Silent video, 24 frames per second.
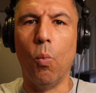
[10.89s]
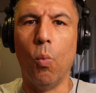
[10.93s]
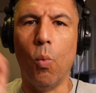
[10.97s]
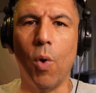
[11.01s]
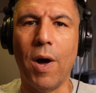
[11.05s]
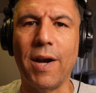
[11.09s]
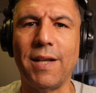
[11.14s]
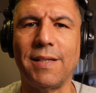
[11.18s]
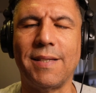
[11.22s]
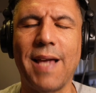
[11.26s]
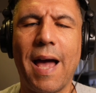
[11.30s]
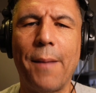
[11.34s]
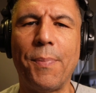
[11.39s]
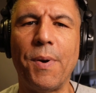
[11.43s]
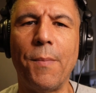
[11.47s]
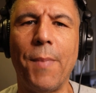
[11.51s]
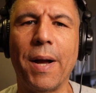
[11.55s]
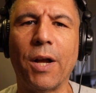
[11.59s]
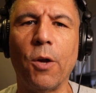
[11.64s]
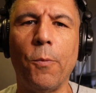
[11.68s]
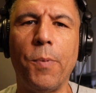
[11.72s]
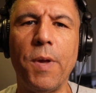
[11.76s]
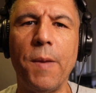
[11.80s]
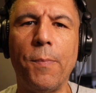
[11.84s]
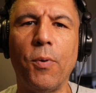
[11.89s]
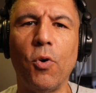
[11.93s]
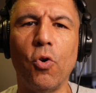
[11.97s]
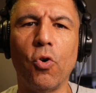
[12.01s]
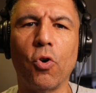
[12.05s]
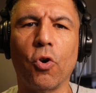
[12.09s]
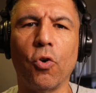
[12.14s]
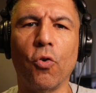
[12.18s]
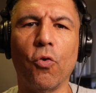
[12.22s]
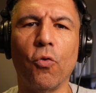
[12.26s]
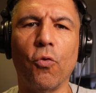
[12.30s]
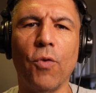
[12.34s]
What is happening, Michael
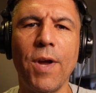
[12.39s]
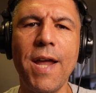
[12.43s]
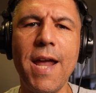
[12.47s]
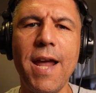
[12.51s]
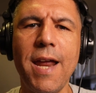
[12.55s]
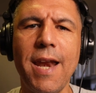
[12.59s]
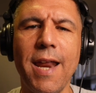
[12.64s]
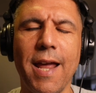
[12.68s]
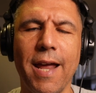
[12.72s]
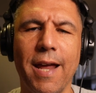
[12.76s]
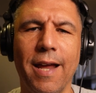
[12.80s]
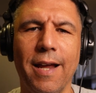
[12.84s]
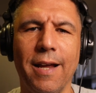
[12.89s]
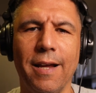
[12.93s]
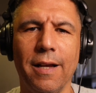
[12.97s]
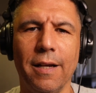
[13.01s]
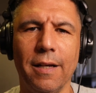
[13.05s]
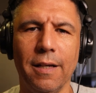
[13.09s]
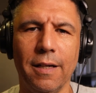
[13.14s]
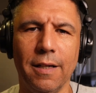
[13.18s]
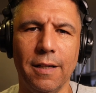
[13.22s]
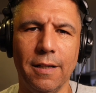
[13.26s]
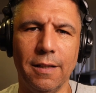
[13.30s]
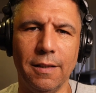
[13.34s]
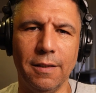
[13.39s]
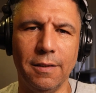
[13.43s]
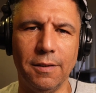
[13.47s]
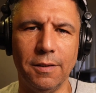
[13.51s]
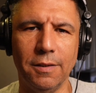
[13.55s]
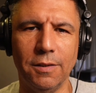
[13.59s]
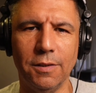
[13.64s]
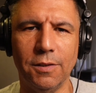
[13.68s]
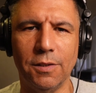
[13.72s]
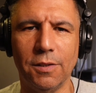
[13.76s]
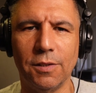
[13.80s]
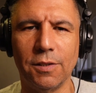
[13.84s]
people?
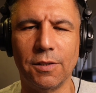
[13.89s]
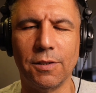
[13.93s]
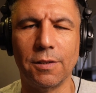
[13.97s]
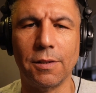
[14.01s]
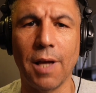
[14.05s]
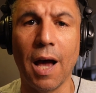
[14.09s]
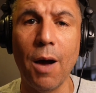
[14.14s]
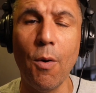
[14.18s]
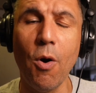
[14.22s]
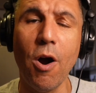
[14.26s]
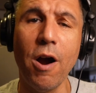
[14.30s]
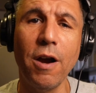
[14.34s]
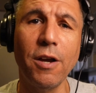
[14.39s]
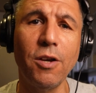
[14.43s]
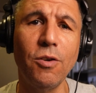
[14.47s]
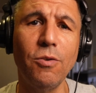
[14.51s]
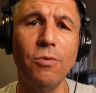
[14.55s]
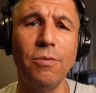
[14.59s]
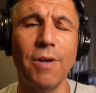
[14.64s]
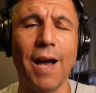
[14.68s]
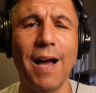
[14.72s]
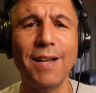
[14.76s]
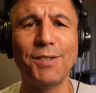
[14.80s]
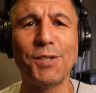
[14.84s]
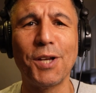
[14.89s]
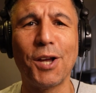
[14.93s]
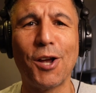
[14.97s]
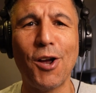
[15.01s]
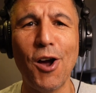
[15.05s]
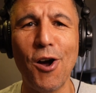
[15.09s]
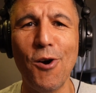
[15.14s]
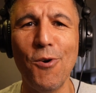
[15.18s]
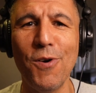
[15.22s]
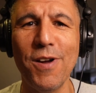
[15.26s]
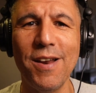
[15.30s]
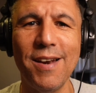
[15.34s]
Greetings. How are you? How's it
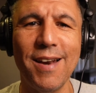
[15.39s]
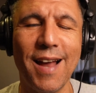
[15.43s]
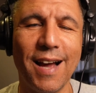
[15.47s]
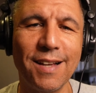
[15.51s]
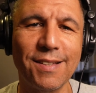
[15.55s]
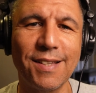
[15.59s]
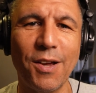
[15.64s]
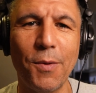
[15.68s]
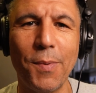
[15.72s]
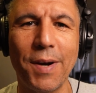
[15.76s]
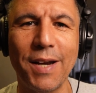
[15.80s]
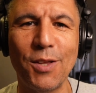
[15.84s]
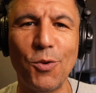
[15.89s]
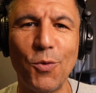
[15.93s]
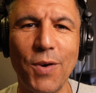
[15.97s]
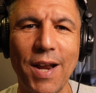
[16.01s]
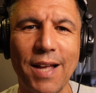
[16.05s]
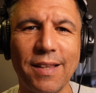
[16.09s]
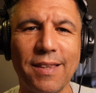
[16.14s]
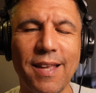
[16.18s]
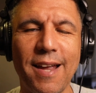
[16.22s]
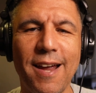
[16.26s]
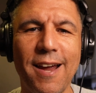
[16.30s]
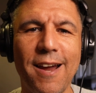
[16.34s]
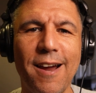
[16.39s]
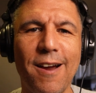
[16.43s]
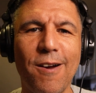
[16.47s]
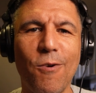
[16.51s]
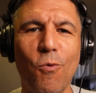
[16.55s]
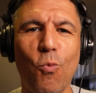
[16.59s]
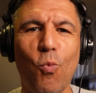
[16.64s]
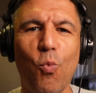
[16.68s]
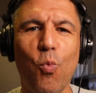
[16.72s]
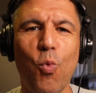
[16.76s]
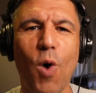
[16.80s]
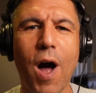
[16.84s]
going? How's everybody doing out
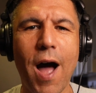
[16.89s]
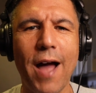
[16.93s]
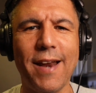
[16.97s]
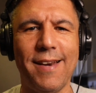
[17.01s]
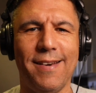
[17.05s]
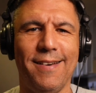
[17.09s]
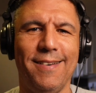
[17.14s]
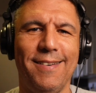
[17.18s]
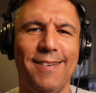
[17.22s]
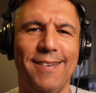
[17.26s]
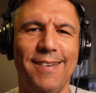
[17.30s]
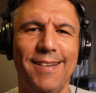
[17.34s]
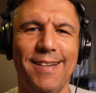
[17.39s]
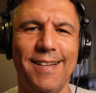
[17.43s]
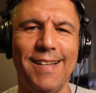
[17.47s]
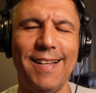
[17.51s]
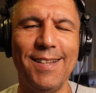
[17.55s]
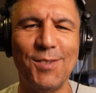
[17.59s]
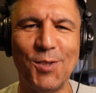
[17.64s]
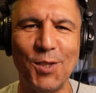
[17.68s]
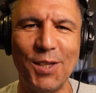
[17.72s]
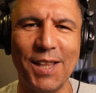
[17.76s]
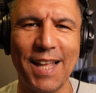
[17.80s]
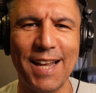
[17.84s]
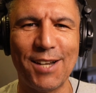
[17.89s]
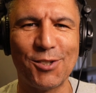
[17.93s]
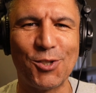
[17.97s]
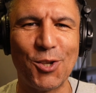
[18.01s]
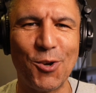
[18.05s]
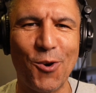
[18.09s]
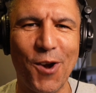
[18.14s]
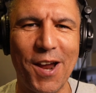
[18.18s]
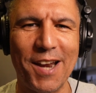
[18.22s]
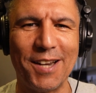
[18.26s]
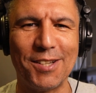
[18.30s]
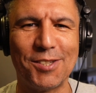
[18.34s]
there? What is the latest
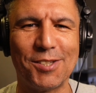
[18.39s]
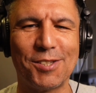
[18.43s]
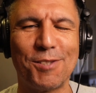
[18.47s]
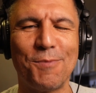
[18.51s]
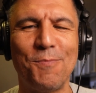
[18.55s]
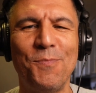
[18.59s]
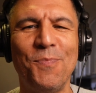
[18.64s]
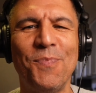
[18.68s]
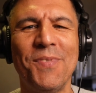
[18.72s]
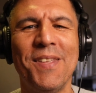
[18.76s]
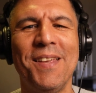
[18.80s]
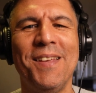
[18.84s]
and greatest?